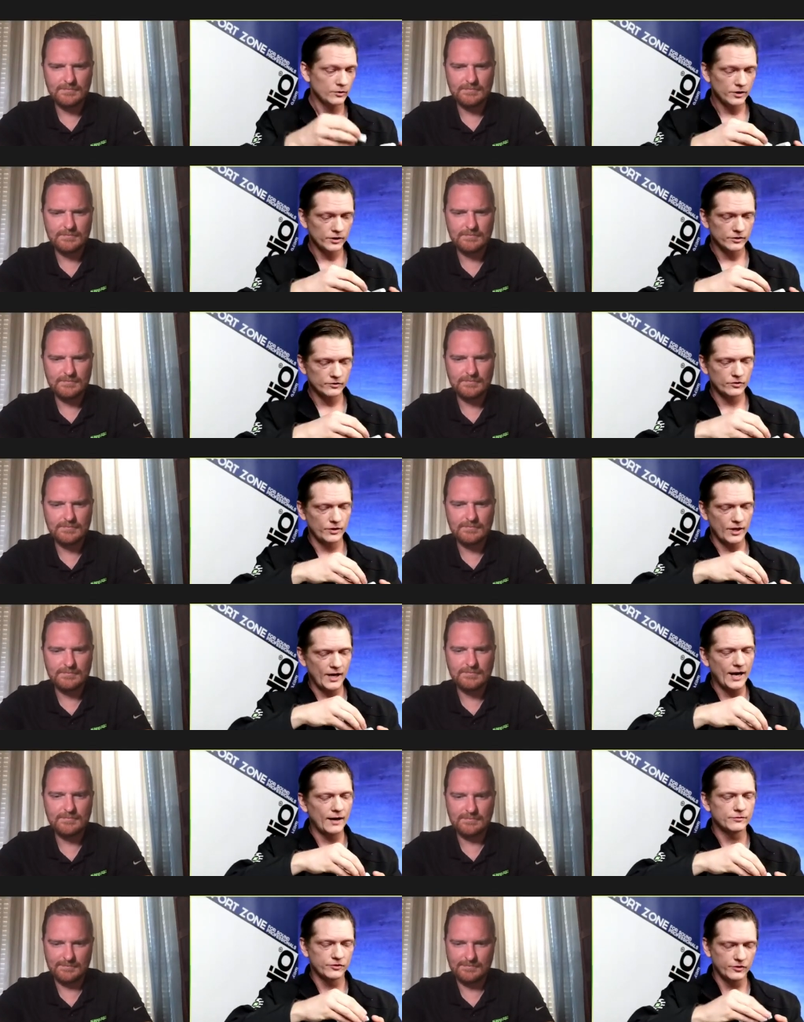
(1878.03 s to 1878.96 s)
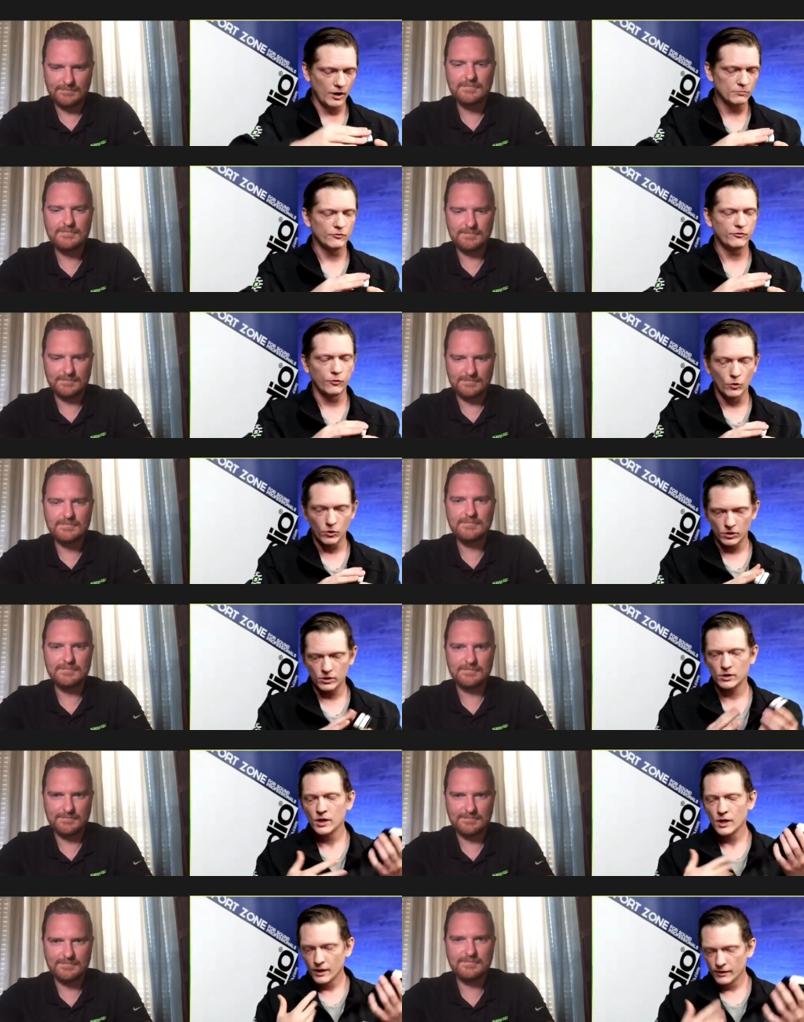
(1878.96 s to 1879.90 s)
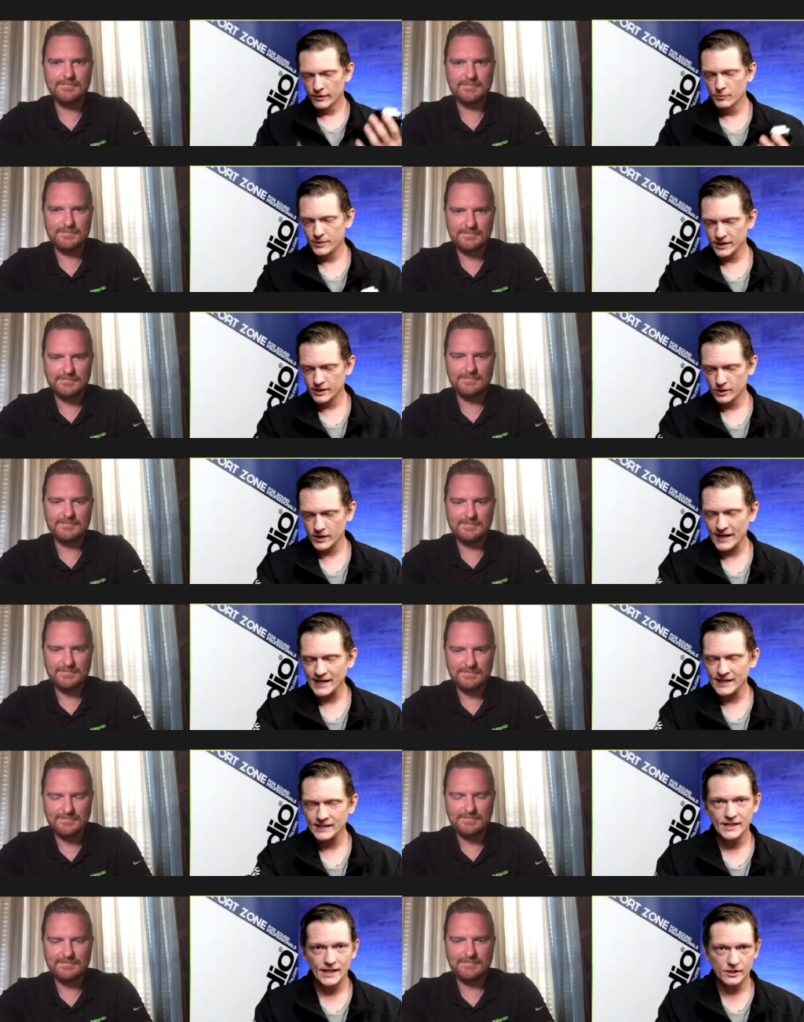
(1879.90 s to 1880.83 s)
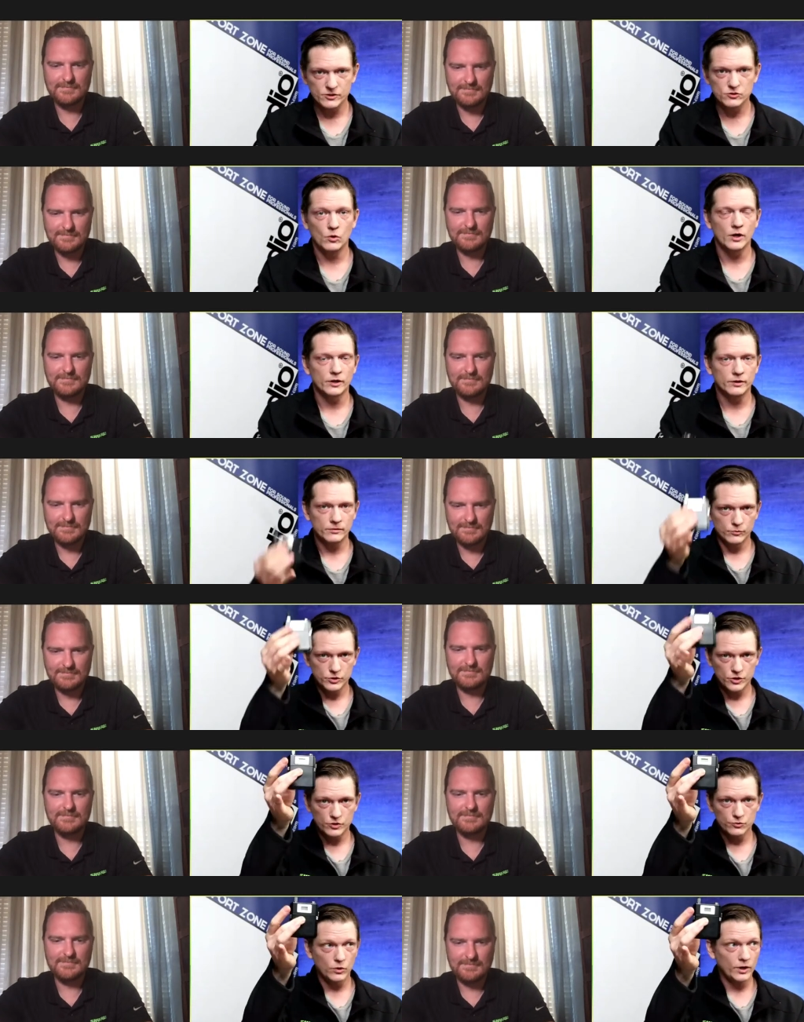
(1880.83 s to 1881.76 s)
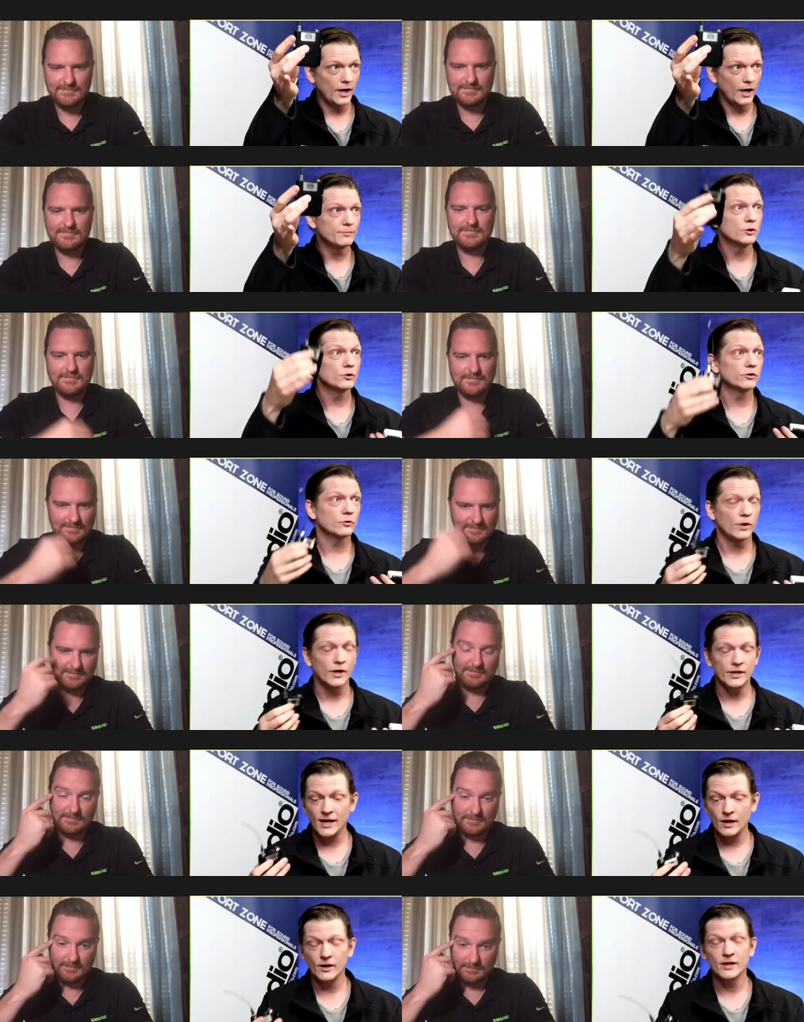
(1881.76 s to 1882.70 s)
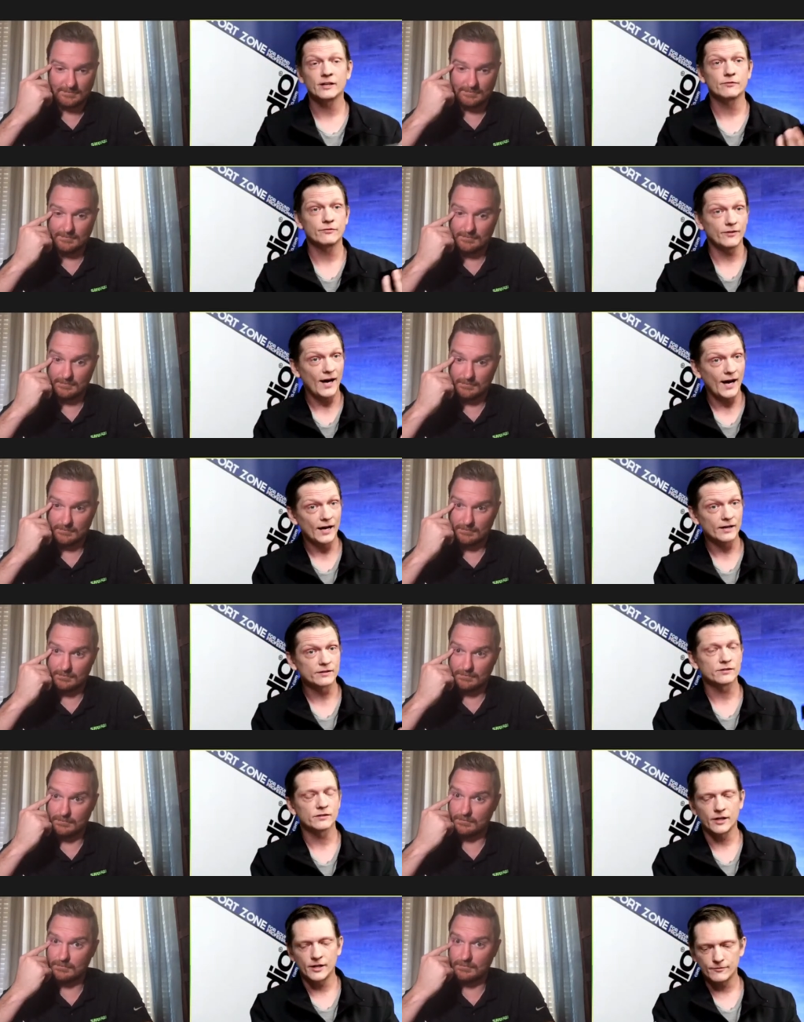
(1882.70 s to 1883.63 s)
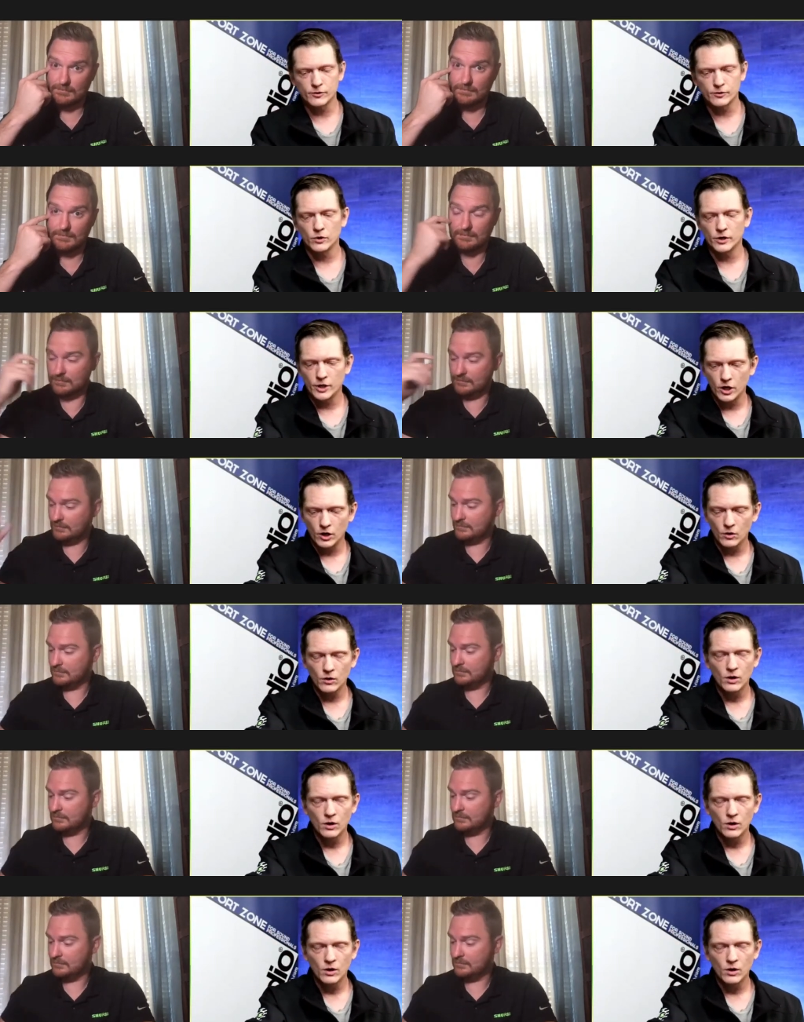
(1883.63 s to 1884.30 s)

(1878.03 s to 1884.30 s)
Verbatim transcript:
Speaker 1: So they have some for the bigger ADX1, which is what I'm using right now. And in fact, to let everyone know,